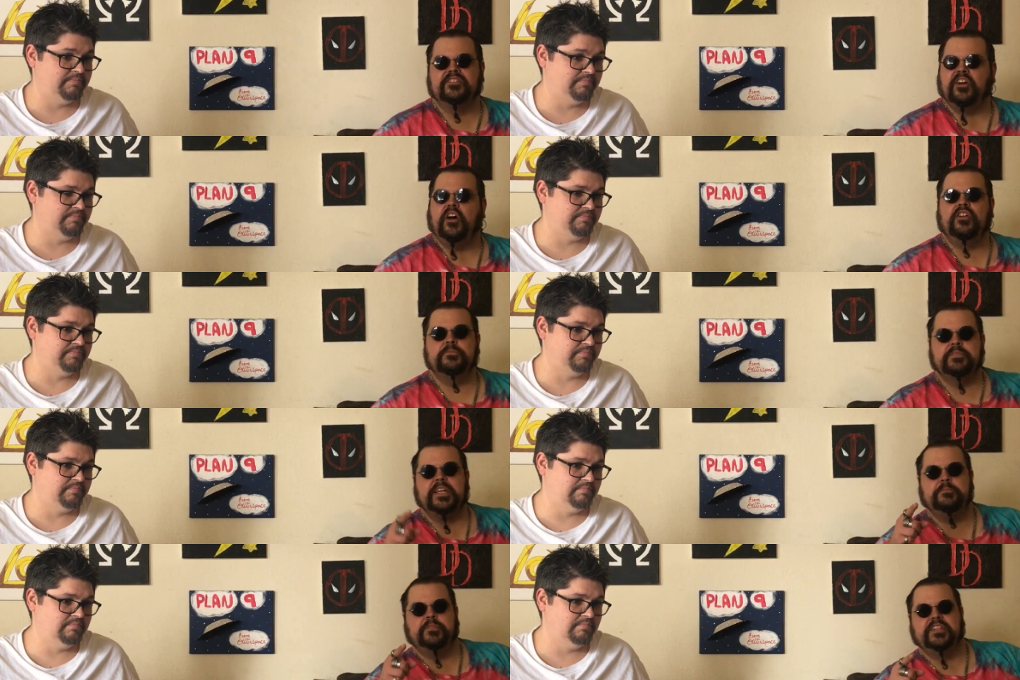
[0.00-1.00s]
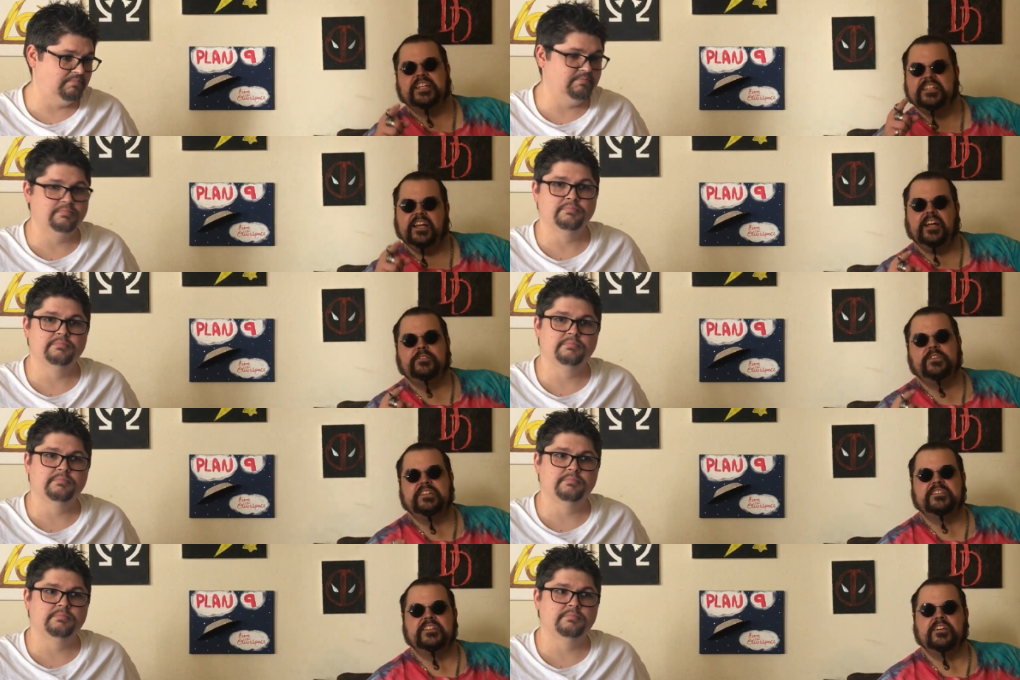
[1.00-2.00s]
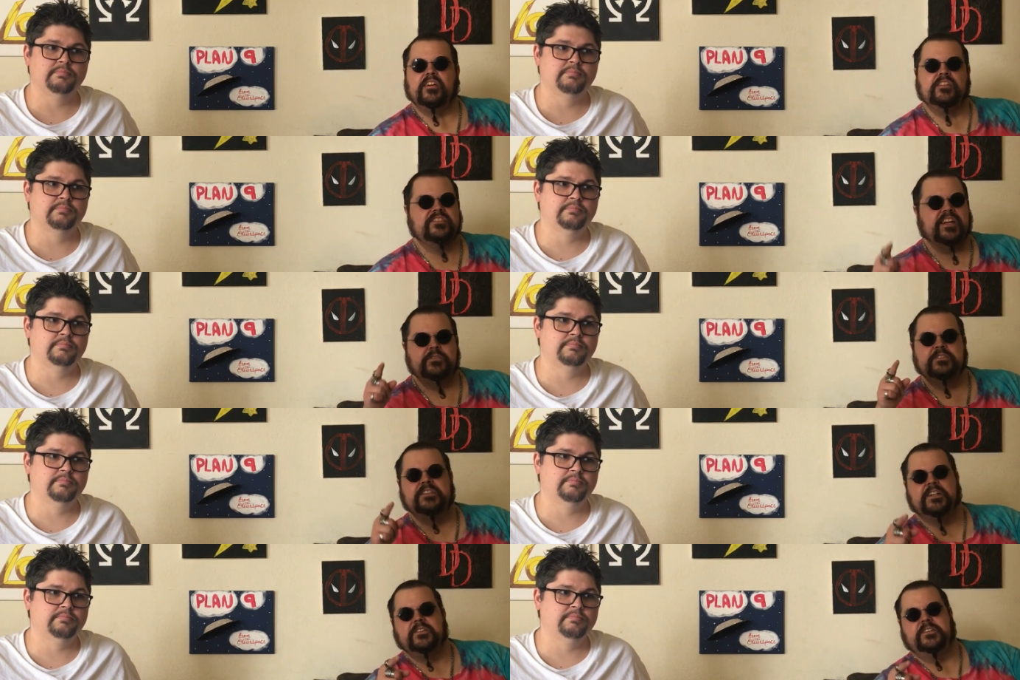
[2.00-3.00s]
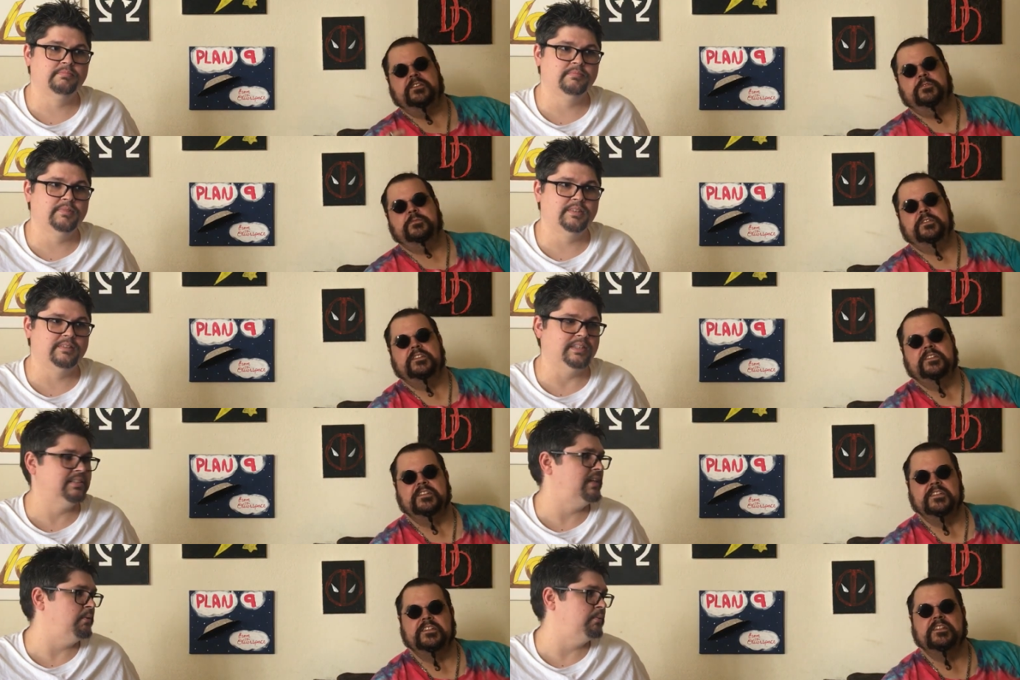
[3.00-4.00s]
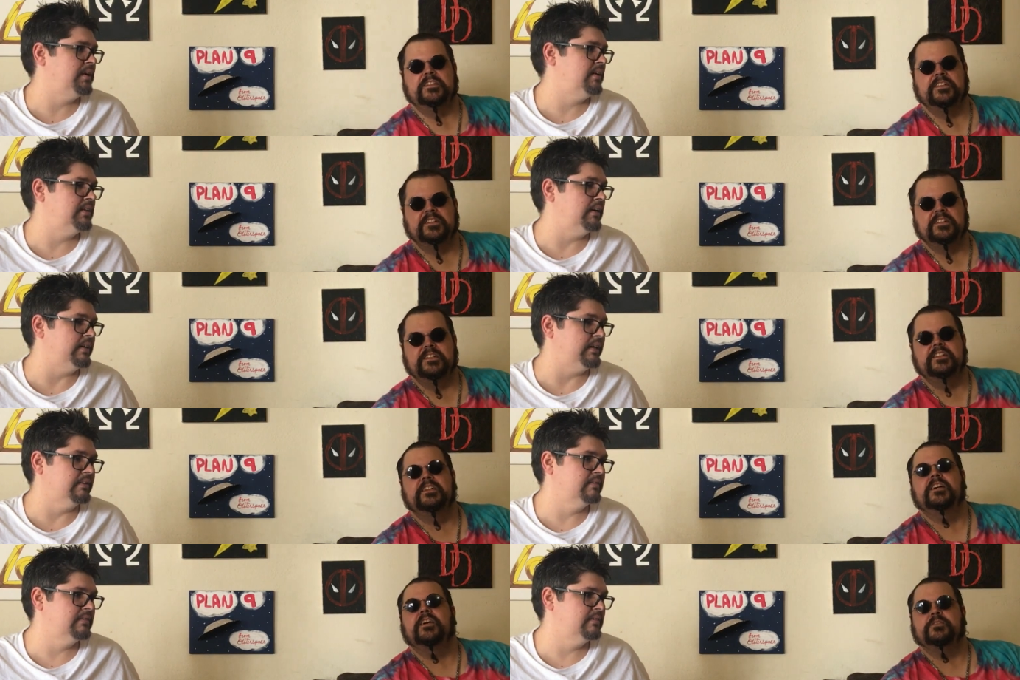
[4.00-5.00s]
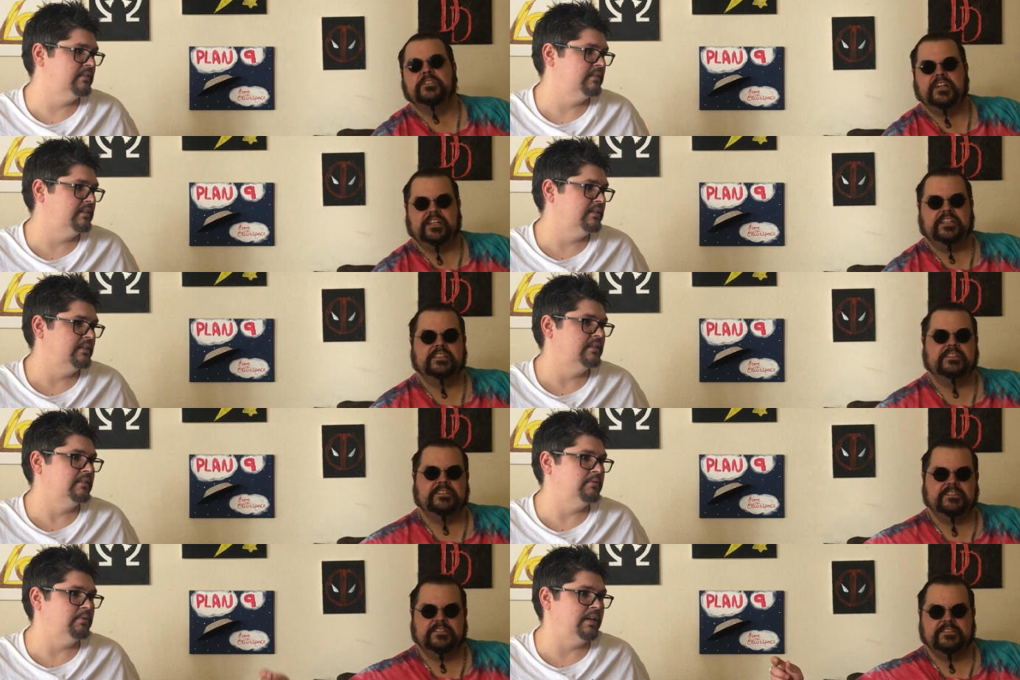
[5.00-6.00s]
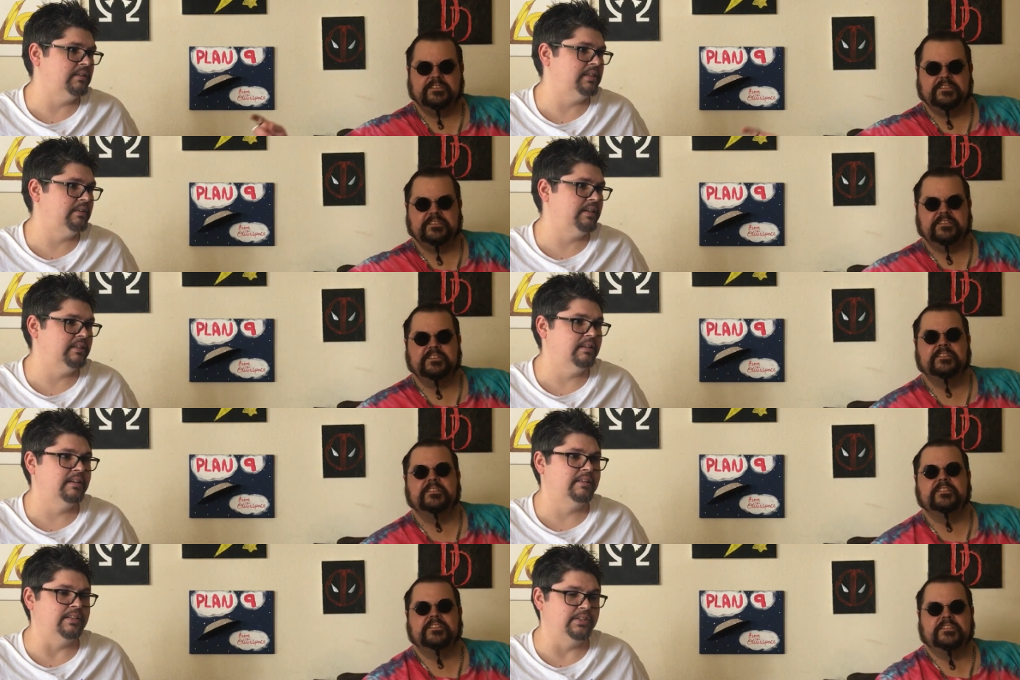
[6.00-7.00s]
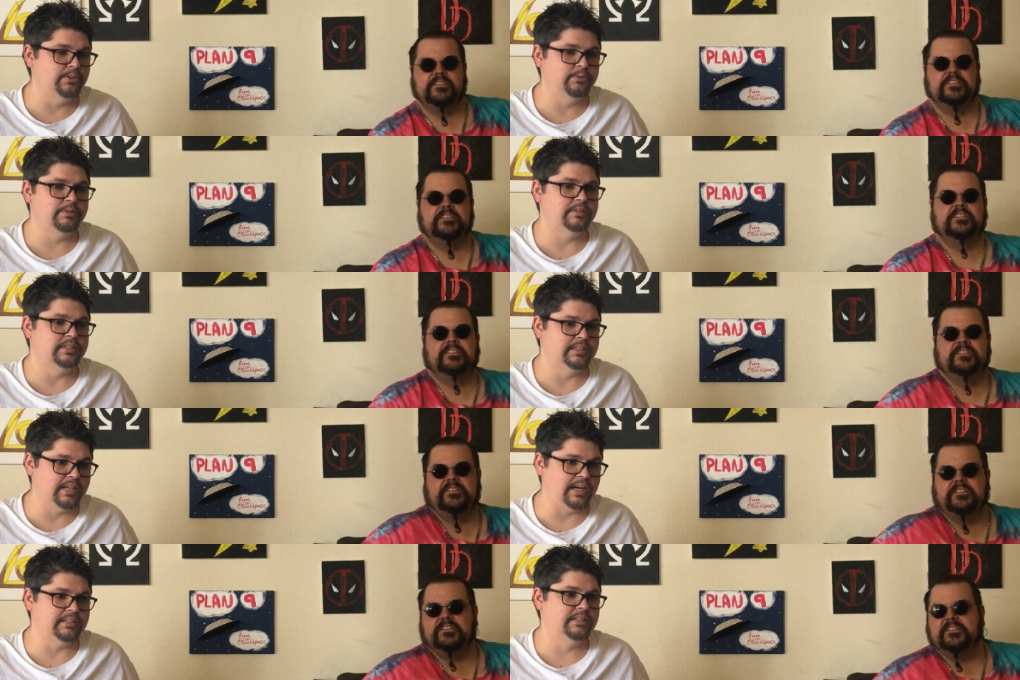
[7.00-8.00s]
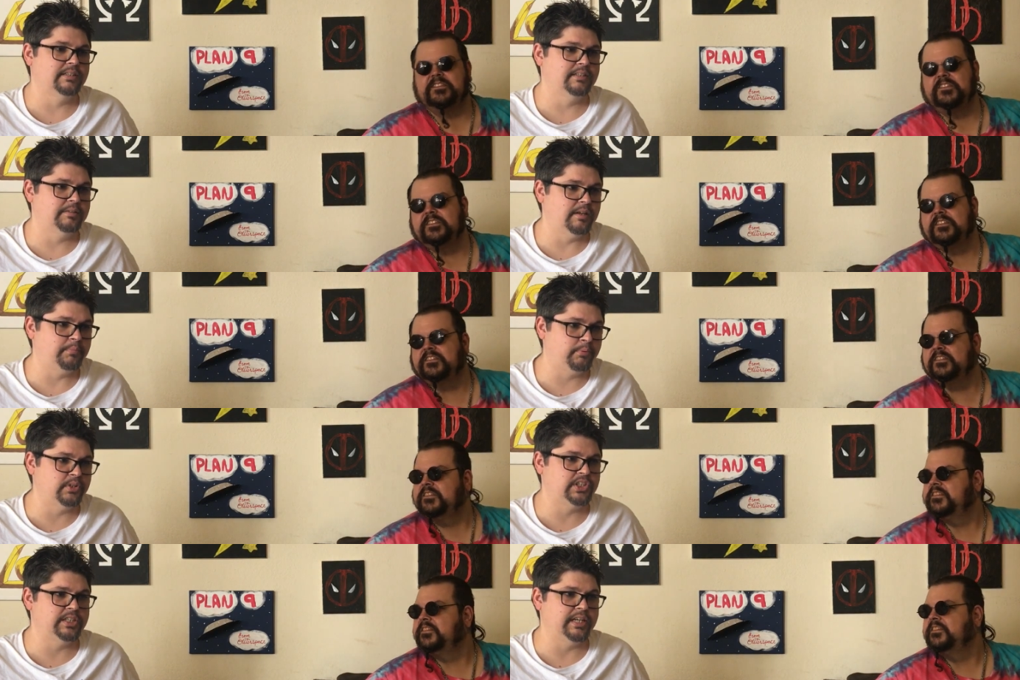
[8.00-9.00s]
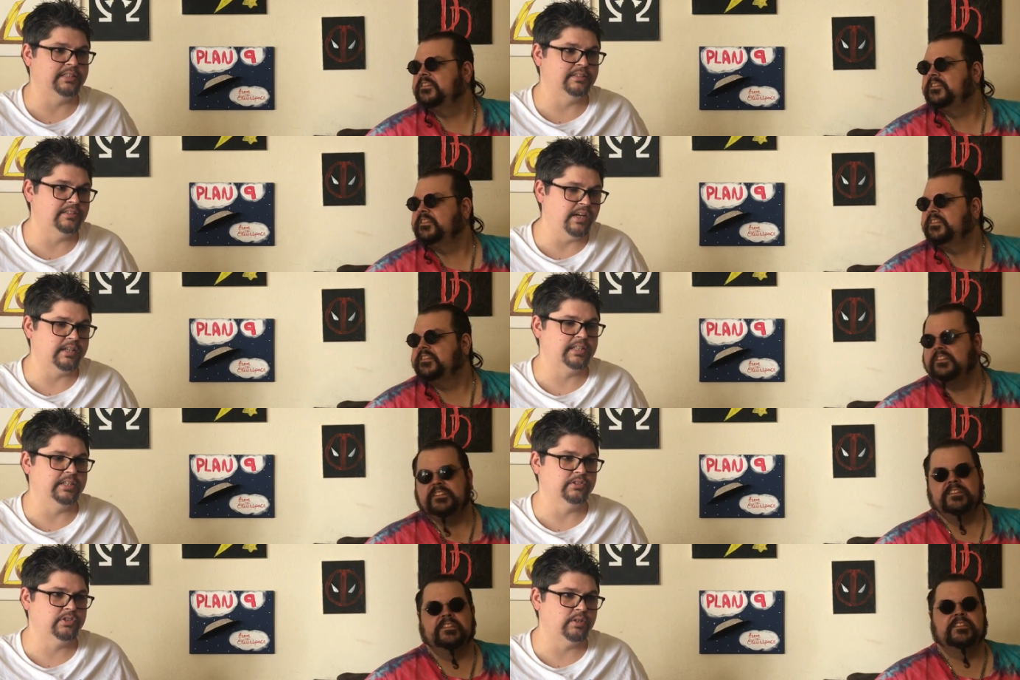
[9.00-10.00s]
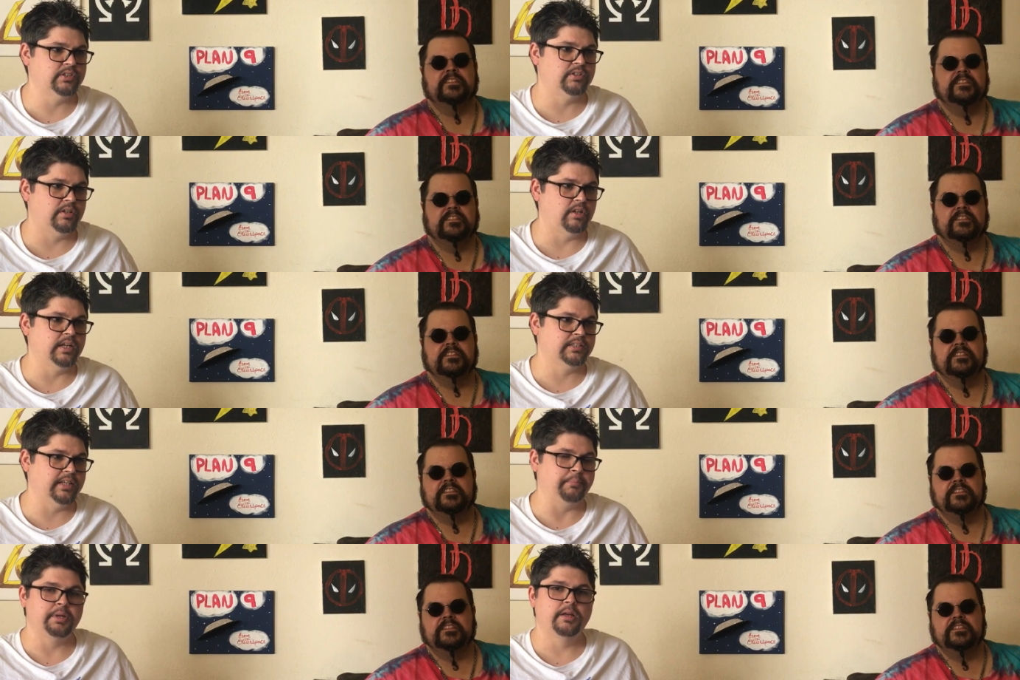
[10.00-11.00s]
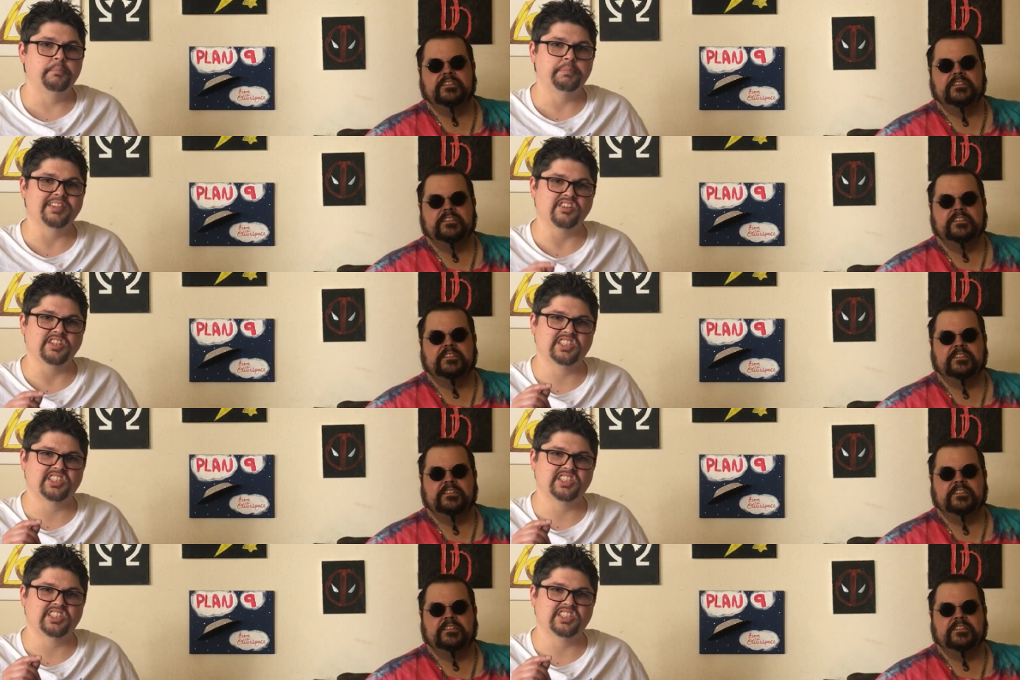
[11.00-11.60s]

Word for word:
Speaker 1: to all the people that knock VCRs, how dare you? That's not what we're how daring. Oh, right.
Speaker 2: We're how daring that you did not appreciate DuckTales Treasure of the Lost Lamp, but there is